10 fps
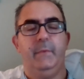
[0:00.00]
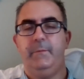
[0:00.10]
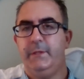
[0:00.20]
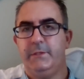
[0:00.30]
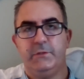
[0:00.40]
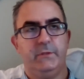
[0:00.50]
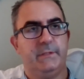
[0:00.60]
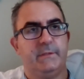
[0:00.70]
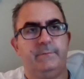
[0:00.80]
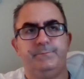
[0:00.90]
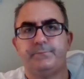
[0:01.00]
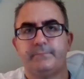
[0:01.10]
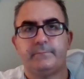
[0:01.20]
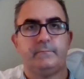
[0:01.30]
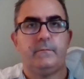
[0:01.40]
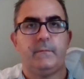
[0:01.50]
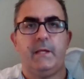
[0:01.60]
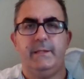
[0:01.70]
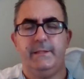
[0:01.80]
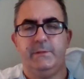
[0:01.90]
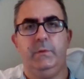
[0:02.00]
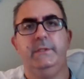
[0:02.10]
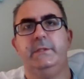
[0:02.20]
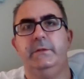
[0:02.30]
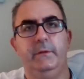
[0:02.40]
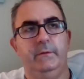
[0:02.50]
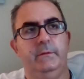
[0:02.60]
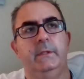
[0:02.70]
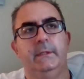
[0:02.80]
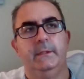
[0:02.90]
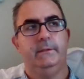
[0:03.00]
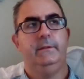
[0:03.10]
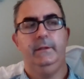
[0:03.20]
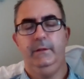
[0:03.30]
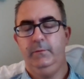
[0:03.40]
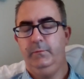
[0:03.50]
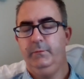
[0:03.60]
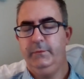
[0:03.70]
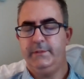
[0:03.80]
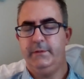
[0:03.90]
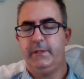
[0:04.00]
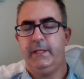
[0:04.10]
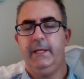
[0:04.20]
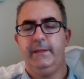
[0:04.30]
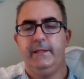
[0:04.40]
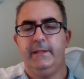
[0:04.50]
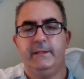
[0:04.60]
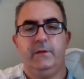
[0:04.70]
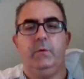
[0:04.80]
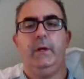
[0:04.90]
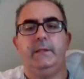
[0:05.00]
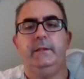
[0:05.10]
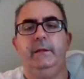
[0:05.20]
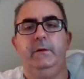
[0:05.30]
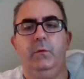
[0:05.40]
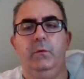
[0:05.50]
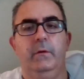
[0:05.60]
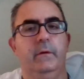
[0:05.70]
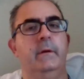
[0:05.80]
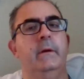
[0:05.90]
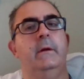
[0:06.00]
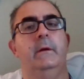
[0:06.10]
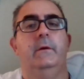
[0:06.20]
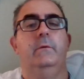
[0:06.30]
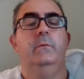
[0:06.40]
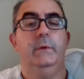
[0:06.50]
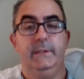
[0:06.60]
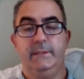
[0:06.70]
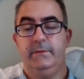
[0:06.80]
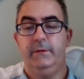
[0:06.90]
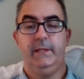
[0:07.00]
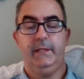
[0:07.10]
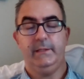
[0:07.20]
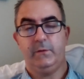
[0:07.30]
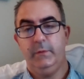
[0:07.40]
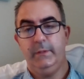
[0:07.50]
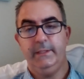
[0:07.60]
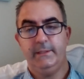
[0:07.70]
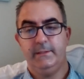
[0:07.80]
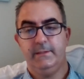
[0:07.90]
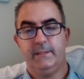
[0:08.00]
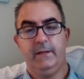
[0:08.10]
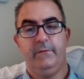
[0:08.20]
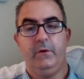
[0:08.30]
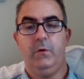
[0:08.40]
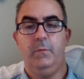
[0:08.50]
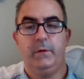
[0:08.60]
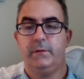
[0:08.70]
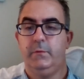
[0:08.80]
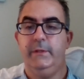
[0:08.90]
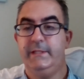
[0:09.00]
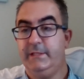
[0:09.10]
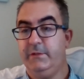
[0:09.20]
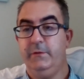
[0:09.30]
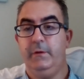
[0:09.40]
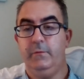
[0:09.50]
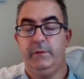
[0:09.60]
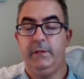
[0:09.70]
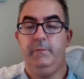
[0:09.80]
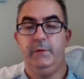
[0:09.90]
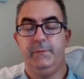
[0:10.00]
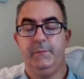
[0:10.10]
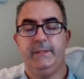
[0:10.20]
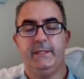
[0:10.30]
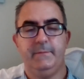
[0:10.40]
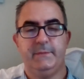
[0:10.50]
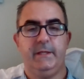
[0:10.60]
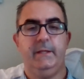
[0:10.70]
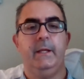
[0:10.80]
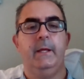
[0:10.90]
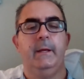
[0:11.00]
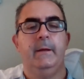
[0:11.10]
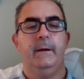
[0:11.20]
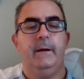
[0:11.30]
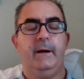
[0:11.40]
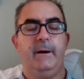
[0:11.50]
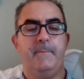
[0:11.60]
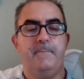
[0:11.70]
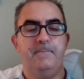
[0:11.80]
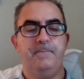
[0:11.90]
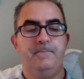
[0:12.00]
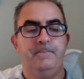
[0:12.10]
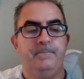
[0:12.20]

Maybe it's just that this one student, was looking at things incorrectly, or was looking at the quiz instead of the homework. Quizzes you don't get multiple attempts on.